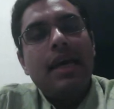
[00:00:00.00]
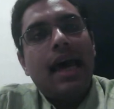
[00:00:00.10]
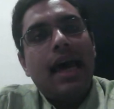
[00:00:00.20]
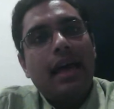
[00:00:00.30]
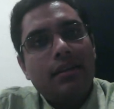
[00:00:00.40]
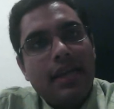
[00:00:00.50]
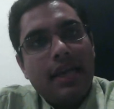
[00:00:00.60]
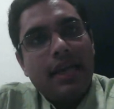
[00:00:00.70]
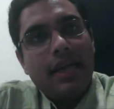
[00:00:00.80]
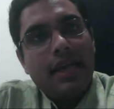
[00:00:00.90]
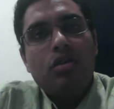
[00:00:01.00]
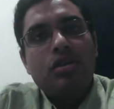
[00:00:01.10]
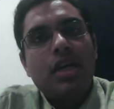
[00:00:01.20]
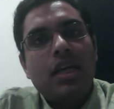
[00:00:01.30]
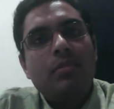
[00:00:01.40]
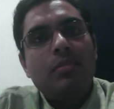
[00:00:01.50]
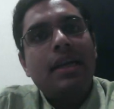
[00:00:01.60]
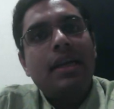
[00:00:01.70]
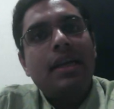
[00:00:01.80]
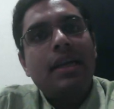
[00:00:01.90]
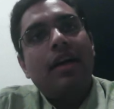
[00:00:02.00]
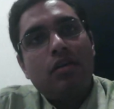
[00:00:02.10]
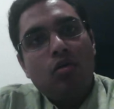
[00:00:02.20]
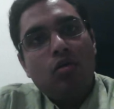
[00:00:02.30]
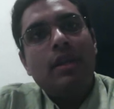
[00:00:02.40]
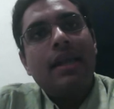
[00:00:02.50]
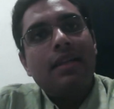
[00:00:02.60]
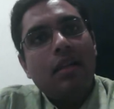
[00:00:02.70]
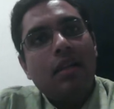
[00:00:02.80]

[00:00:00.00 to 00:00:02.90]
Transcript: And the Delhi High Court's judgment had in fact ruled that the